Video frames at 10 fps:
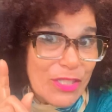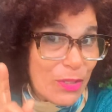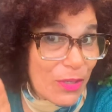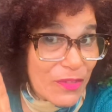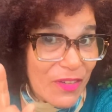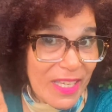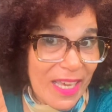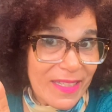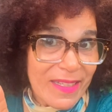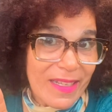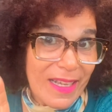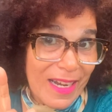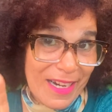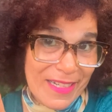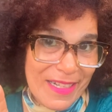don't forget,
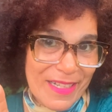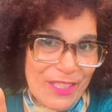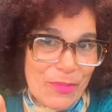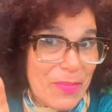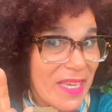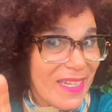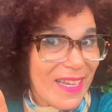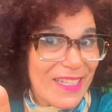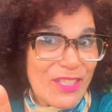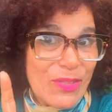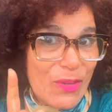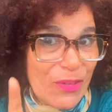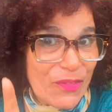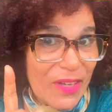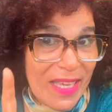gardeners, beginners,
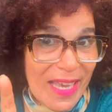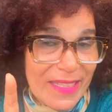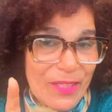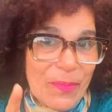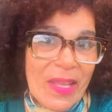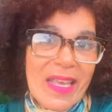don't forget